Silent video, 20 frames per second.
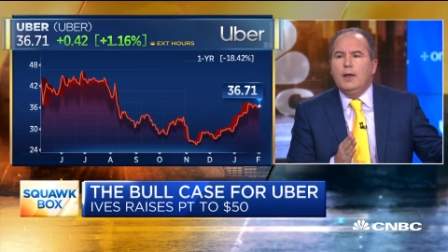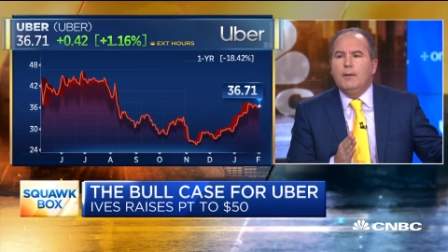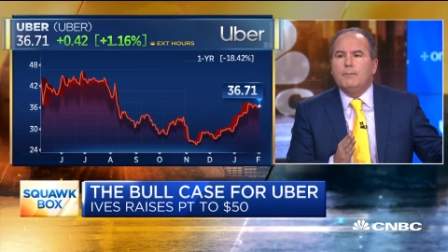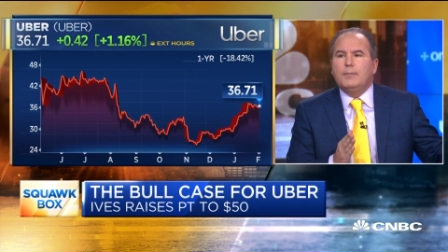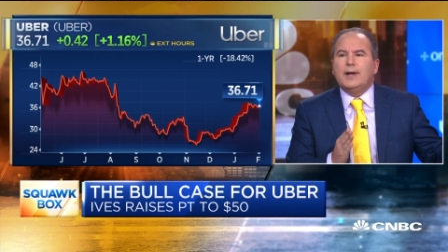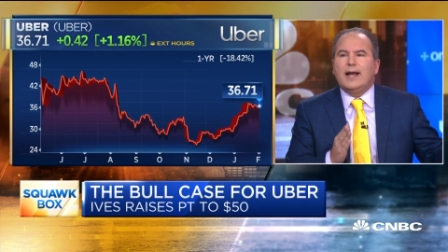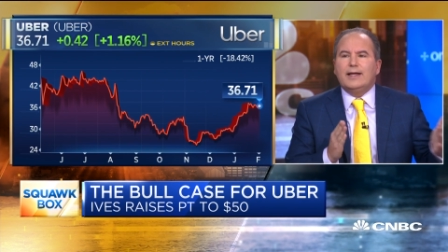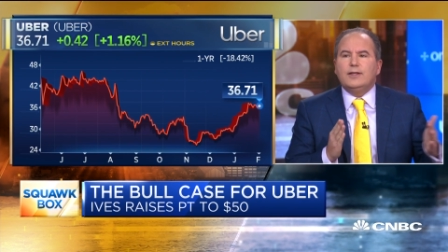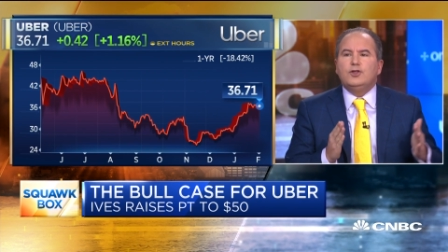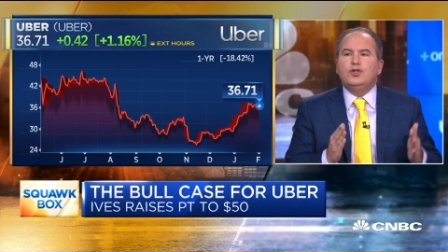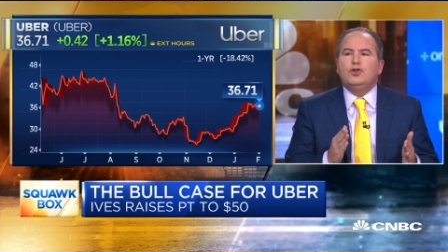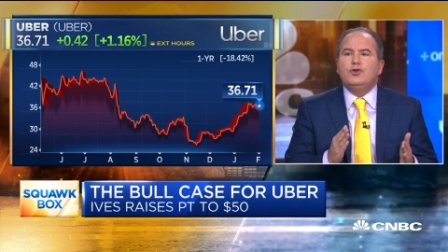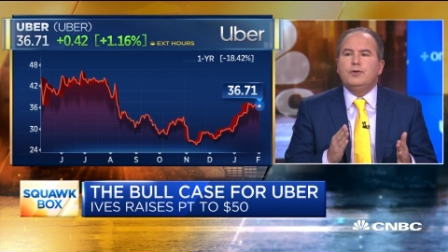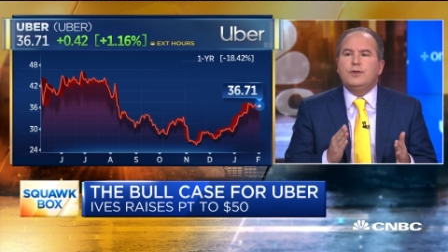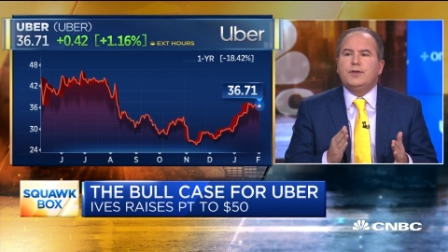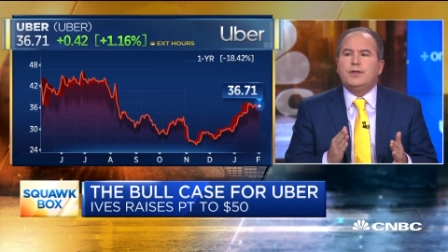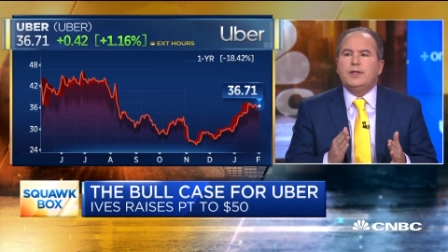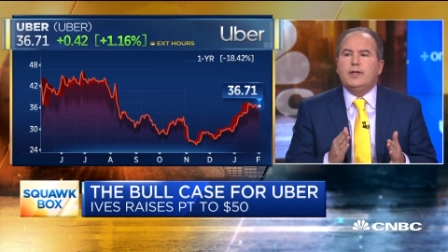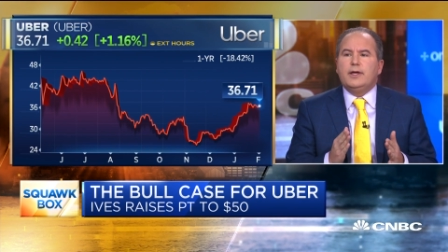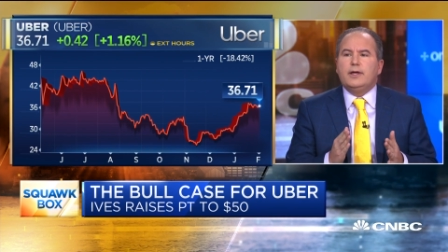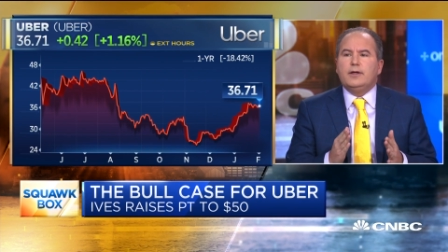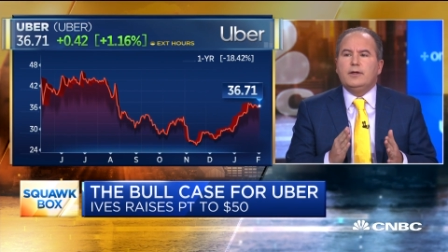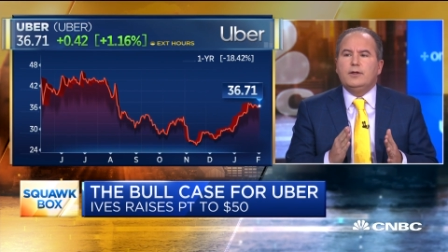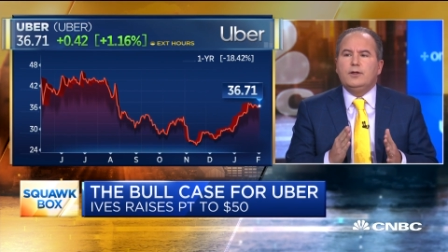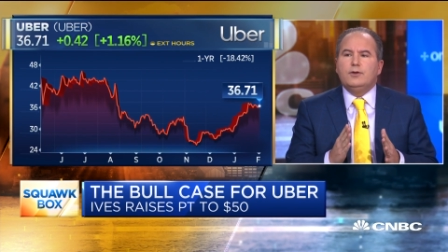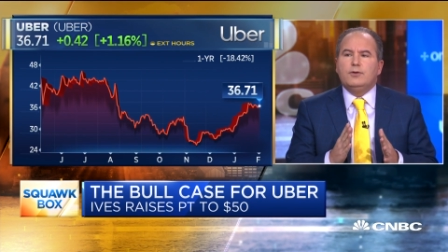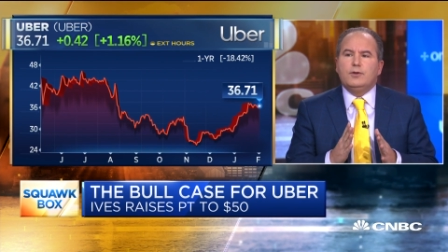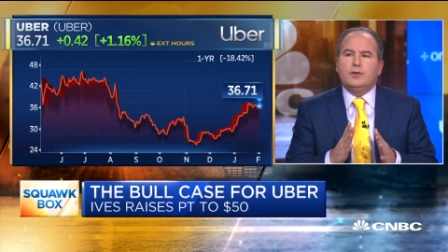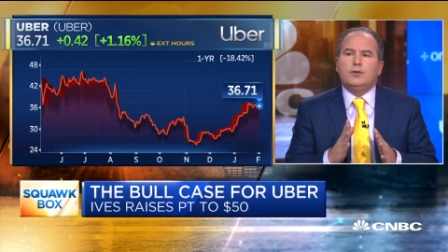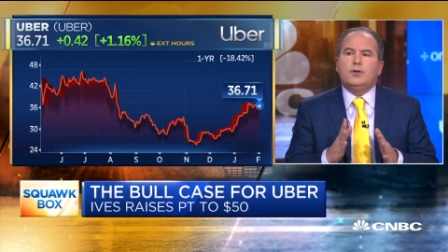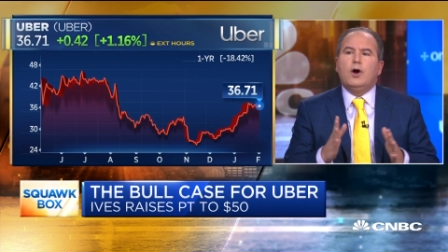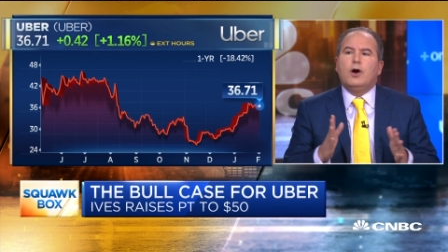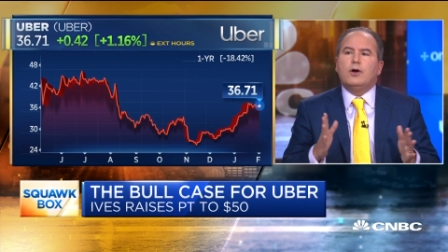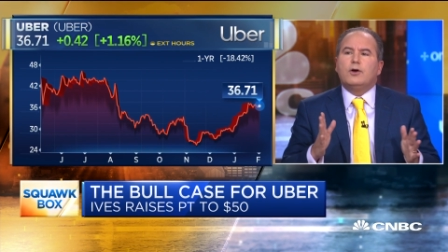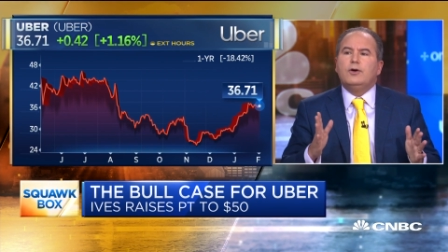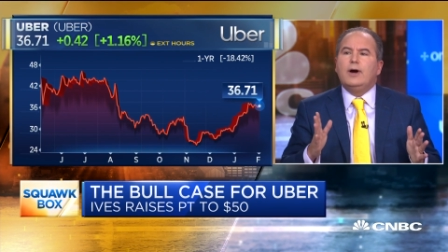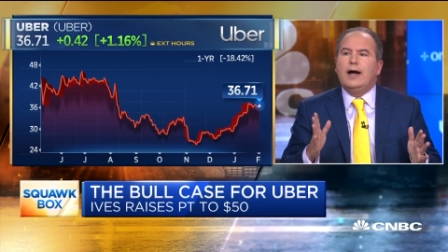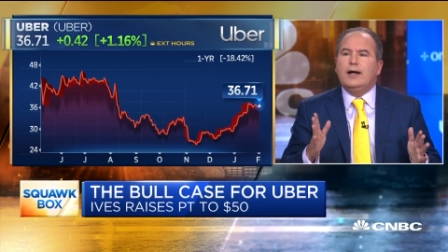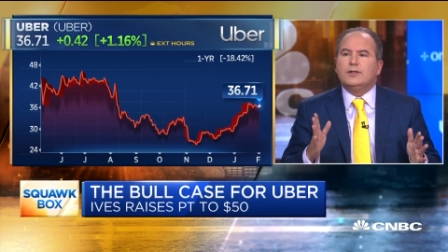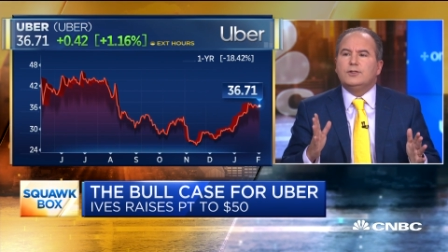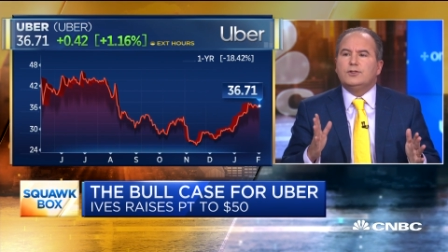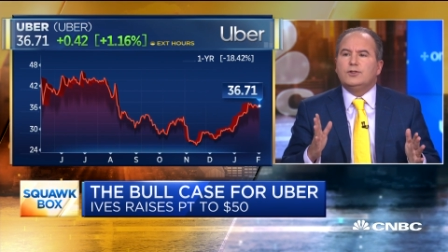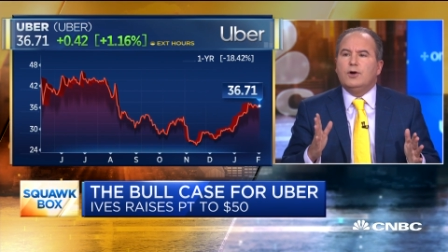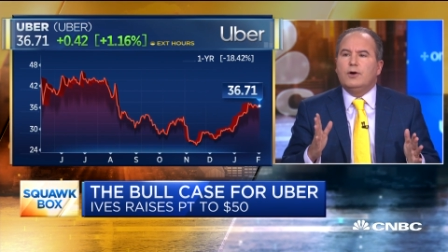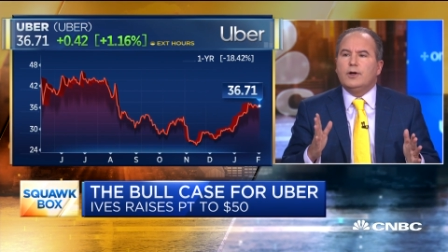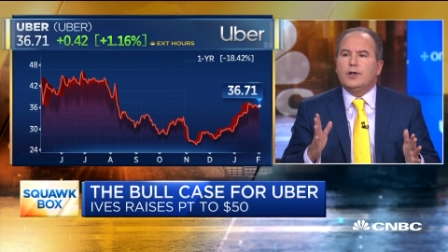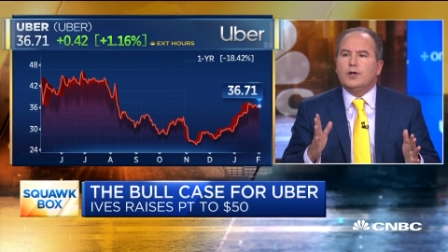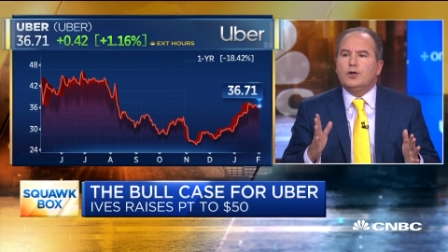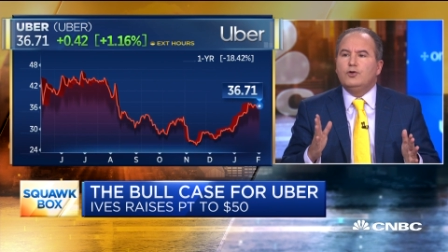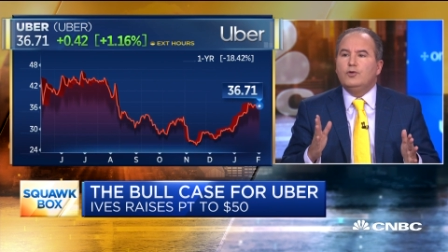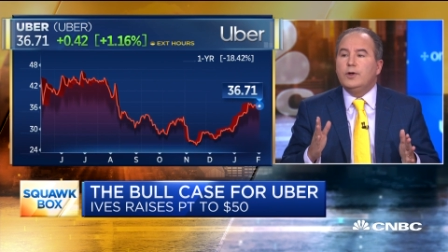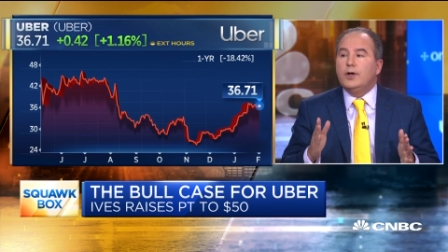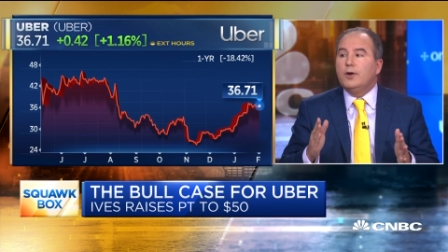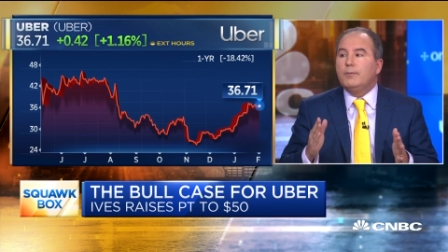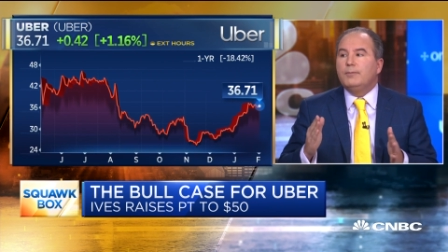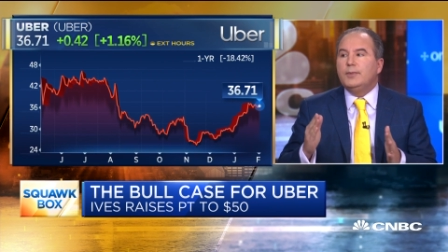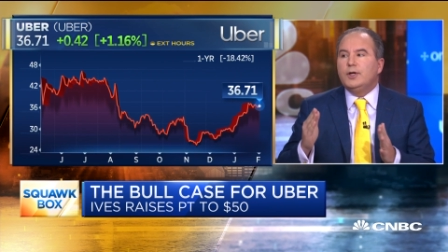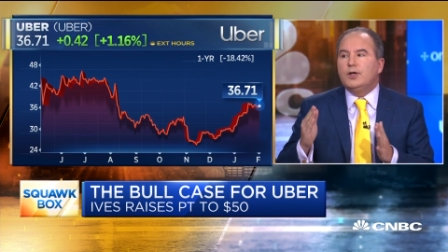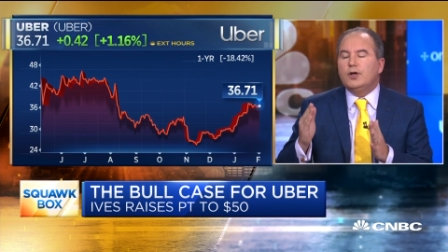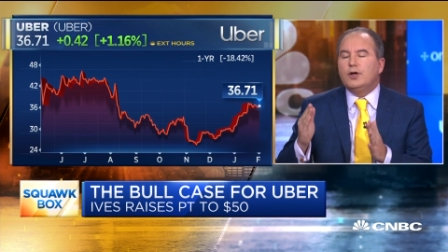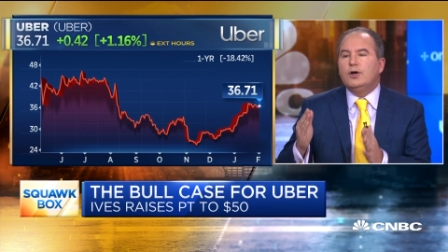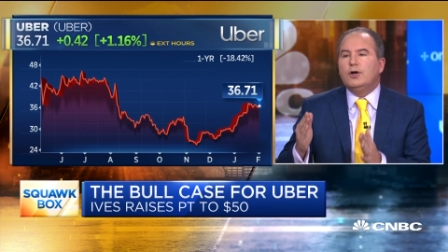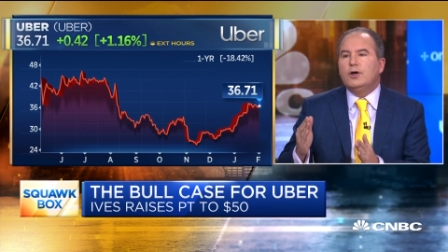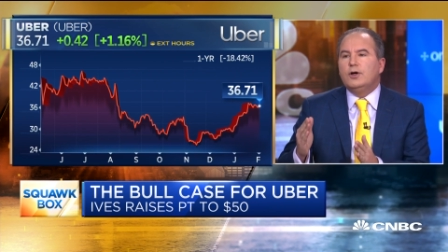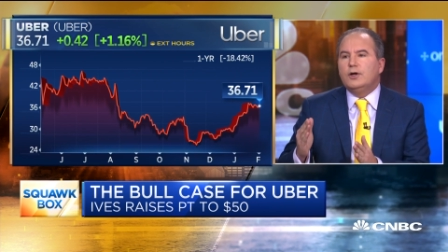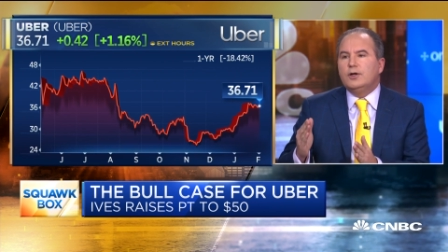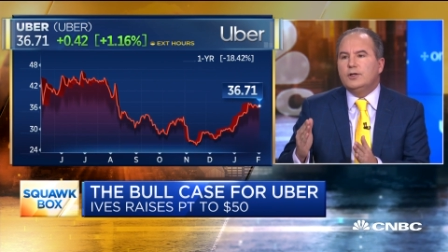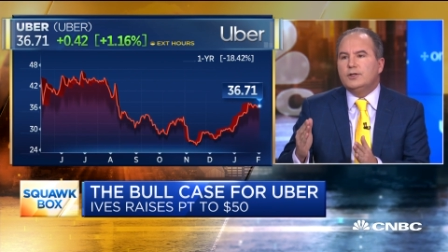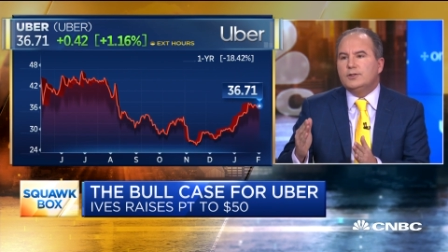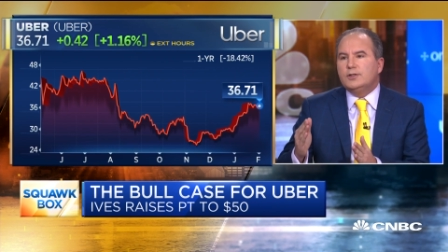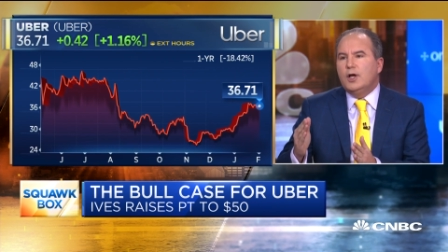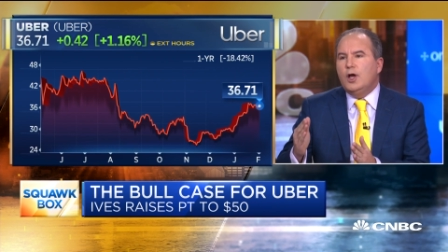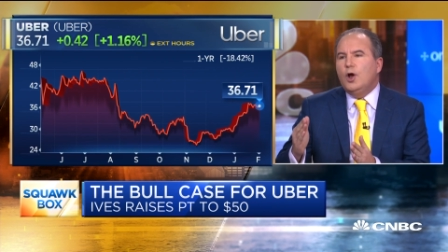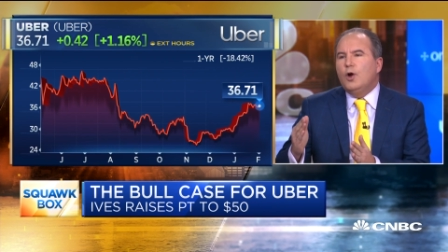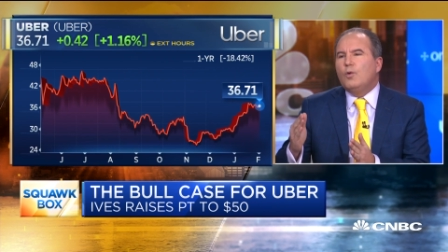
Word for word: But I do think, you know, the dark cloud's starting to clear because